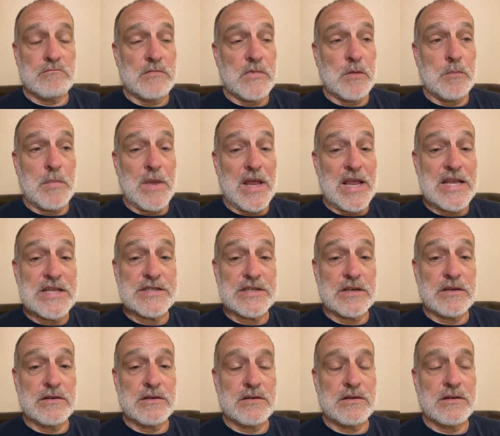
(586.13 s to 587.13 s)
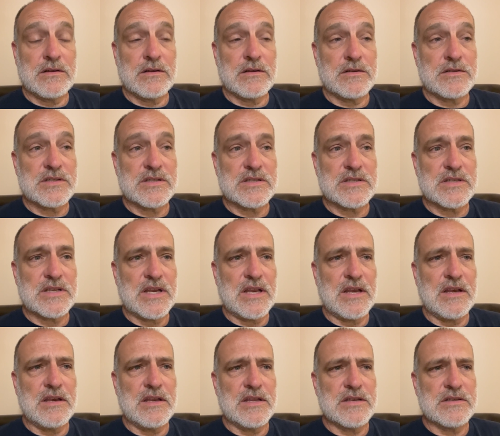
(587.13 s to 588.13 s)
amazing. It's this
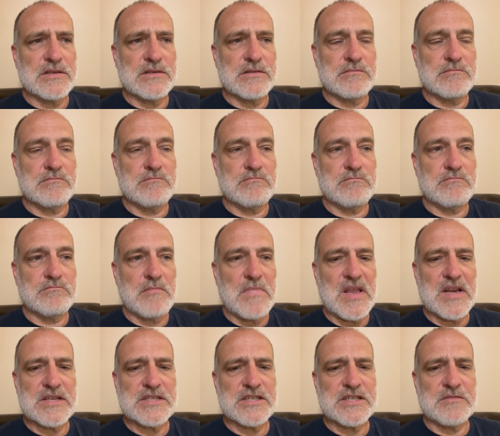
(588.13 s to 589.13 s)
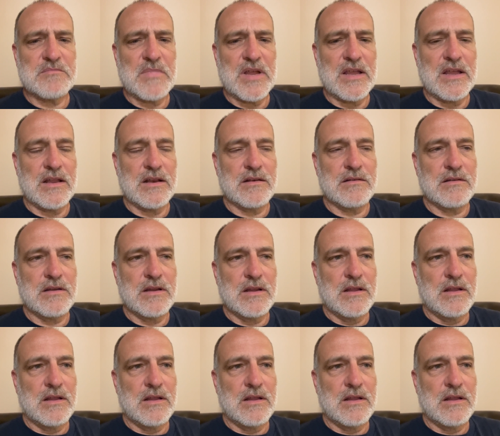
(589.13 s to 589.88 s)
Indian medicine man,